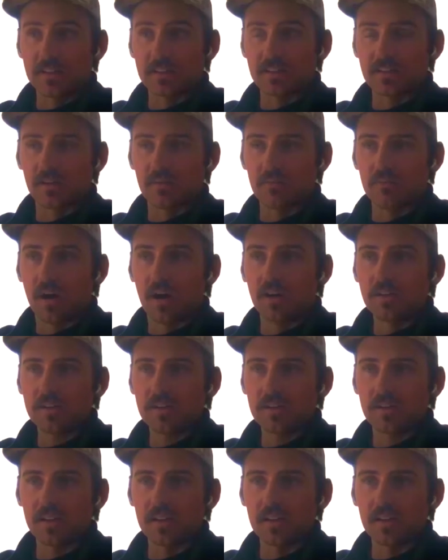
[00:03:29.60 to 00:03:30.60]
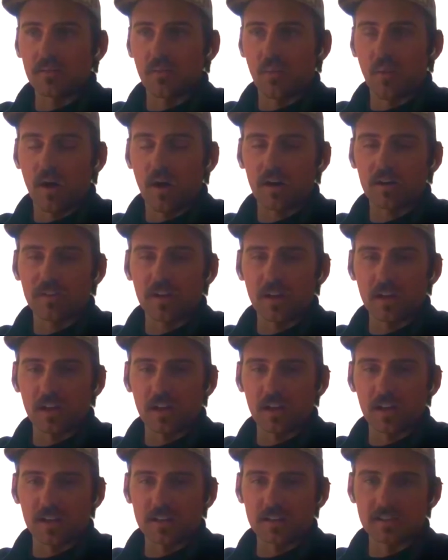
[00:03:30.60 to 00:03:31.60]
bit. So most of the waterfowl
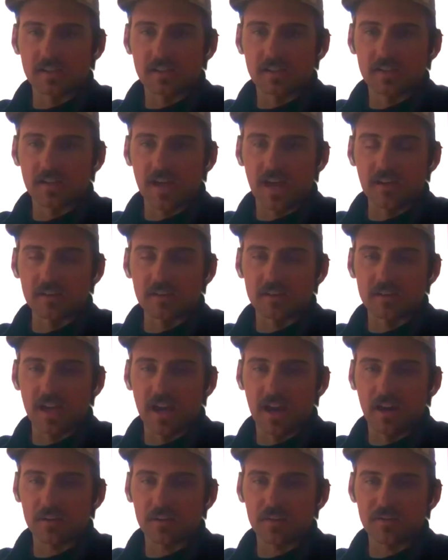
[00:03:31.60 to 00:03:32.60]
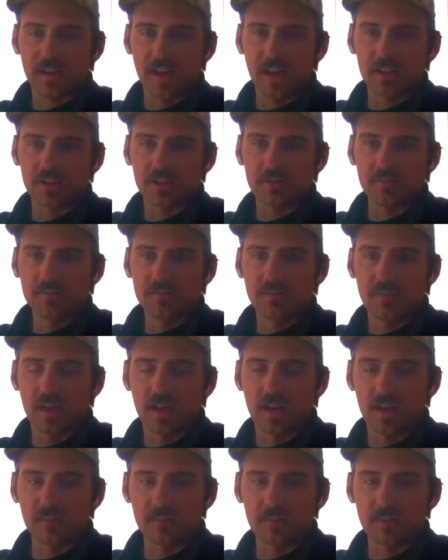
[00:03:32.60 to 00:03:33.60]
hunting is down south of Ketchum
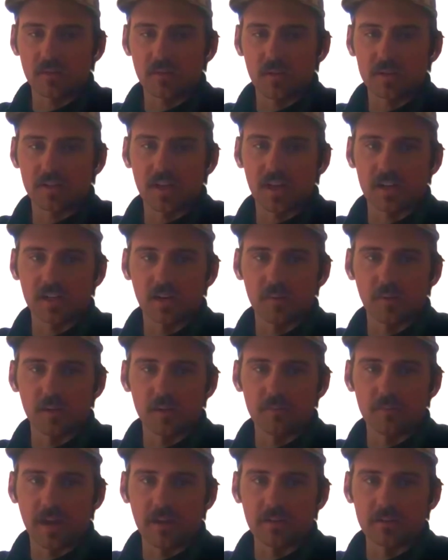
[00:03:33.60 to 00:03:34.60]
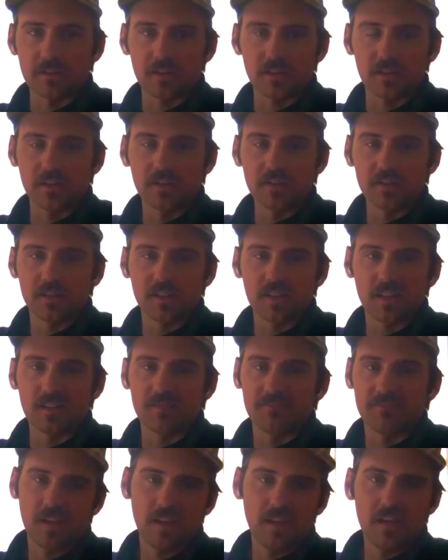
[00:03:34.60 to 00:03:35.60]
because we're tucked up in the mountains. So you'll
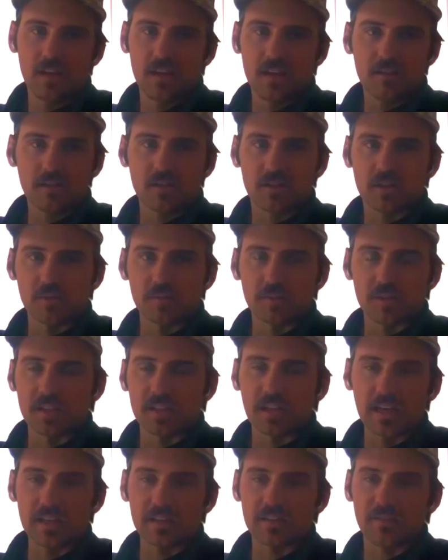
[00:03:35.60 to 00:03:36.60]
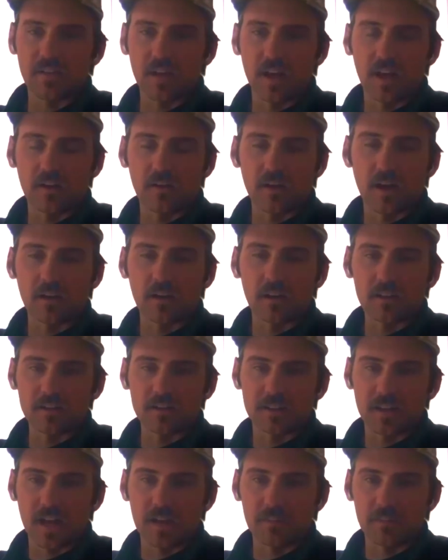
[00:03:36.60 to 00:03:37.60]
see groups of geese flying around all
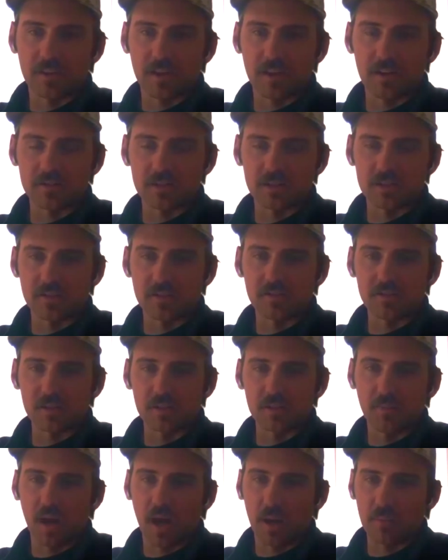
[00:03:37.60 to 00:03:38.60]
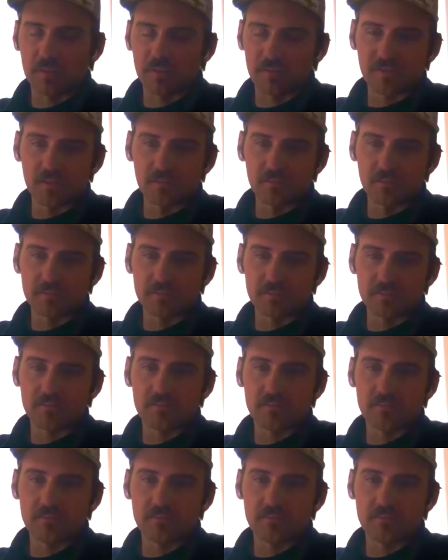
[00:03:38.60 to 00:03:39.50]
the time, but they're just usually popping from